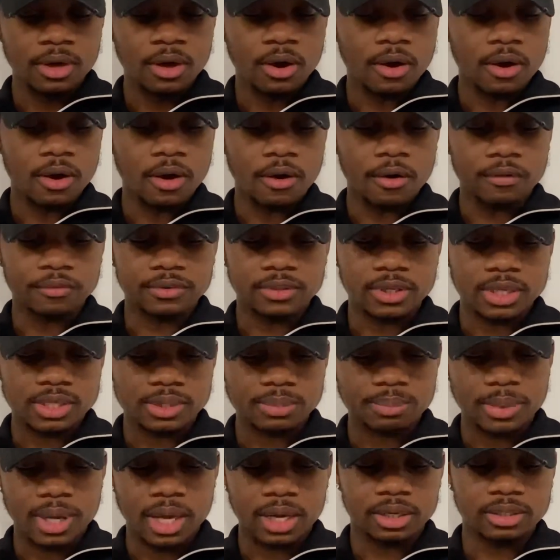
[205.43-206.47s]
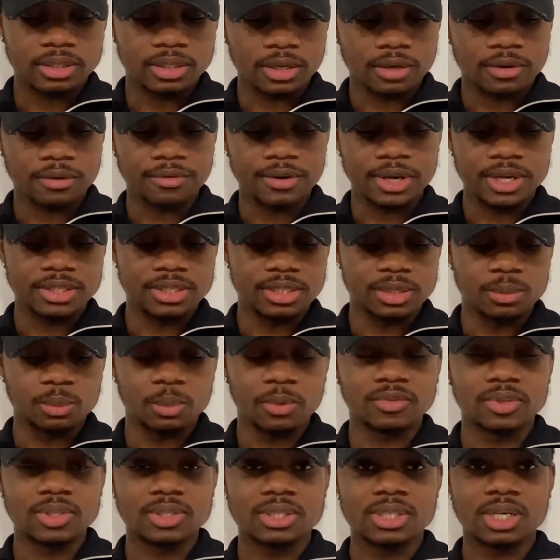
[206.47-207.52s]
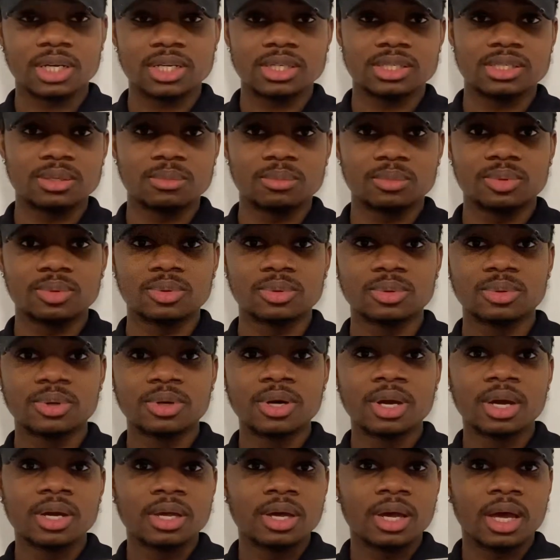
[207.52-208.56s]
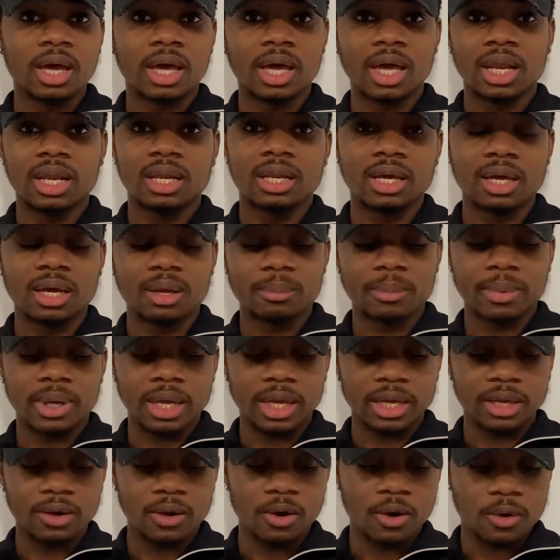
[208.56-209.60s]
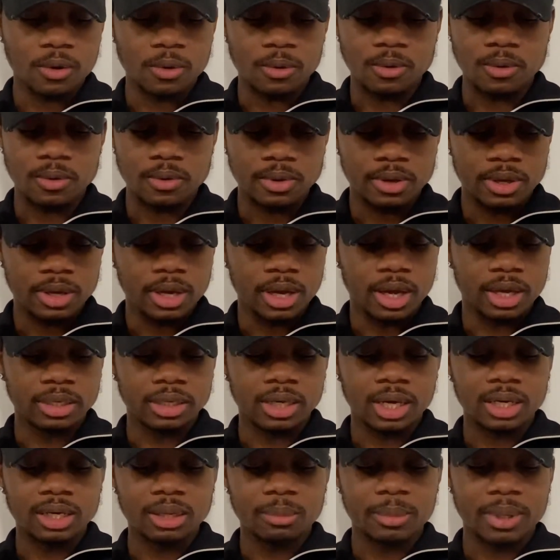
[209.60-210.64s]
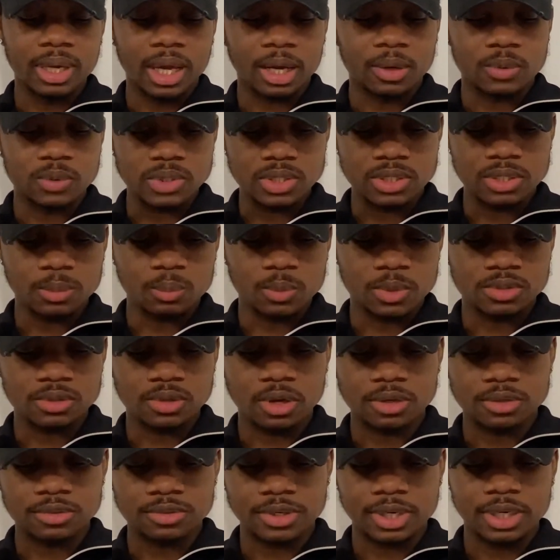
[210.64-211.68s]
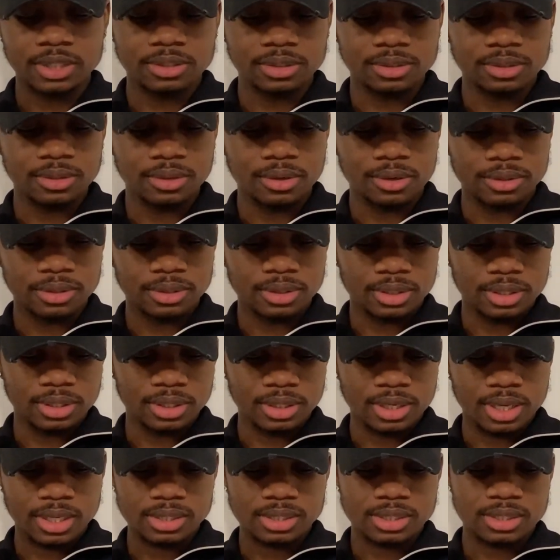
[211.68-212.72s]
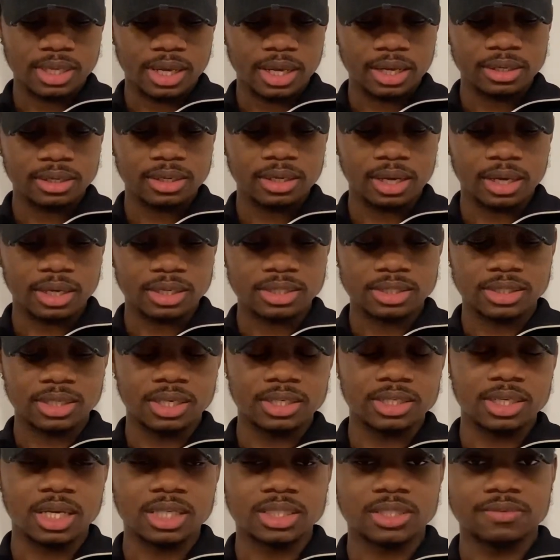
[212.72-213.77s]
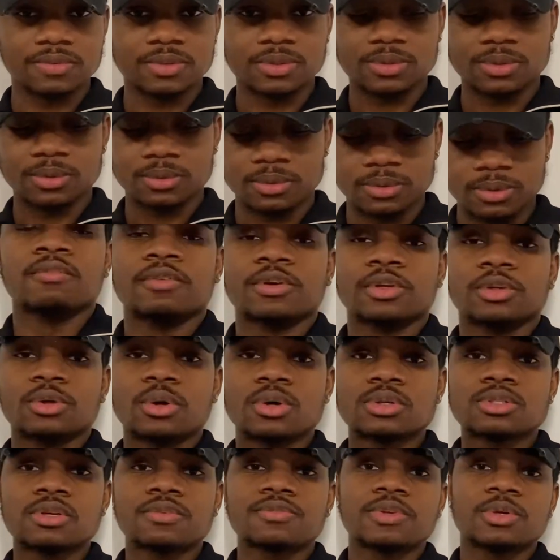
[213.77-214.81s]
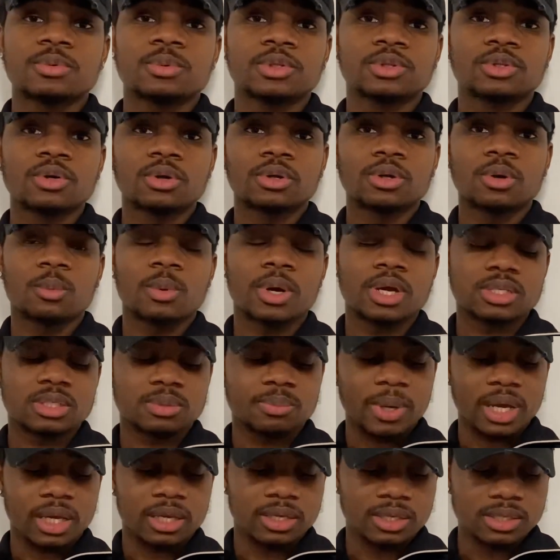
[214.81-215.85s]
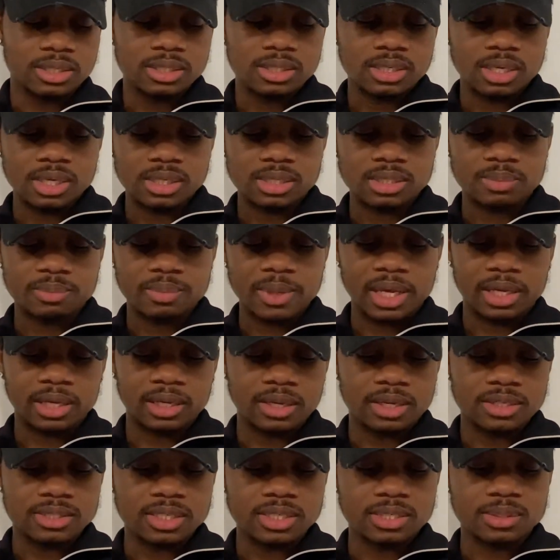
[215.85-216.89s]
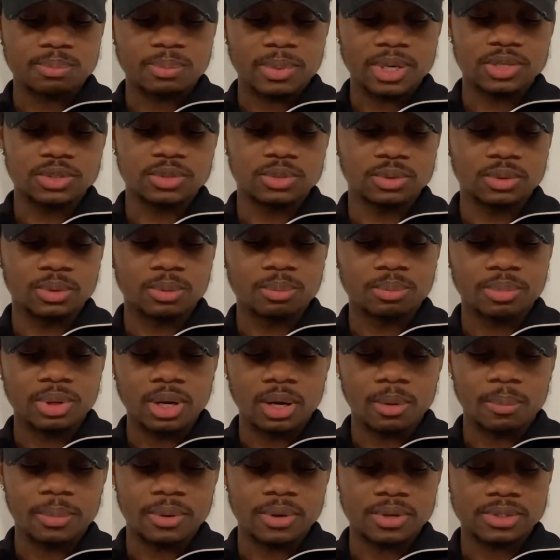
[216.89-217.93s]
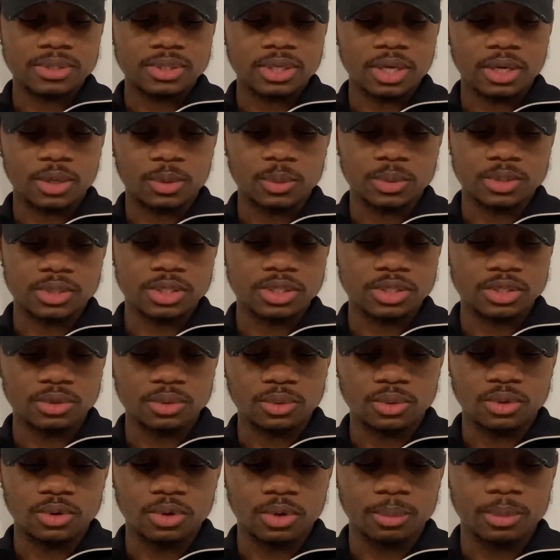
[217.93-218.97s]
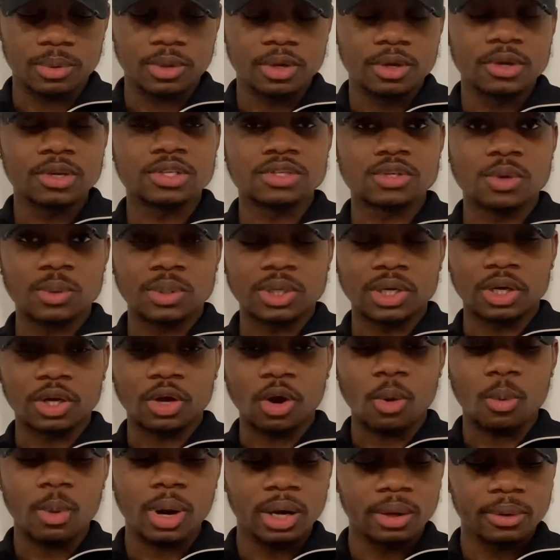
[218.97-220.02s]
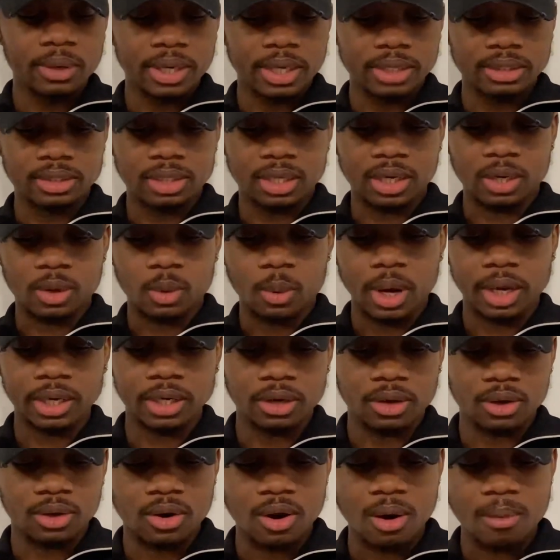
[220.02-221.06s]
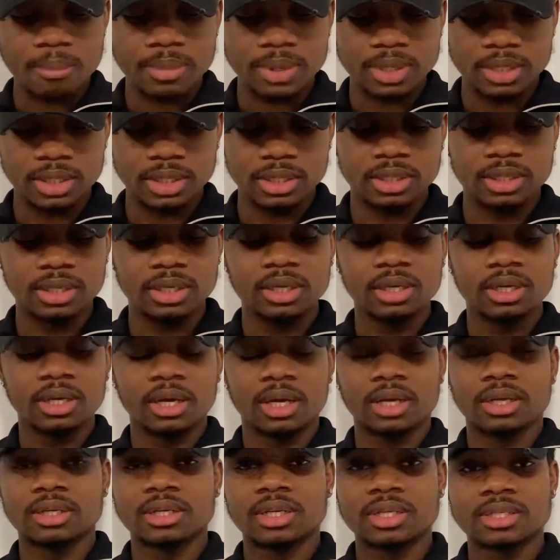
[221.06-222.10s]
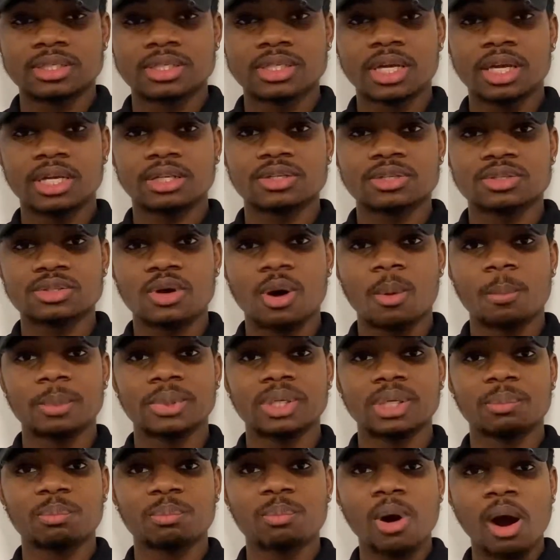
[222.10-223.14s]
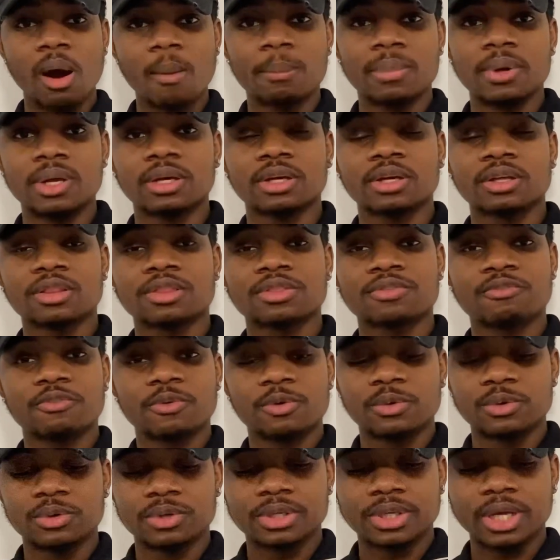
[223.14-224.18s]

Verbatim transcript: of the SPAC they're creating with the ticker symbol LMAO and LMA Acquisition will start trading on the NASDAQ exchange as a result. For those of you who don't know what a SPAC is, a SPAC is a special purpose acquisition corp. So they go out and they acquire a company and they take this company public through the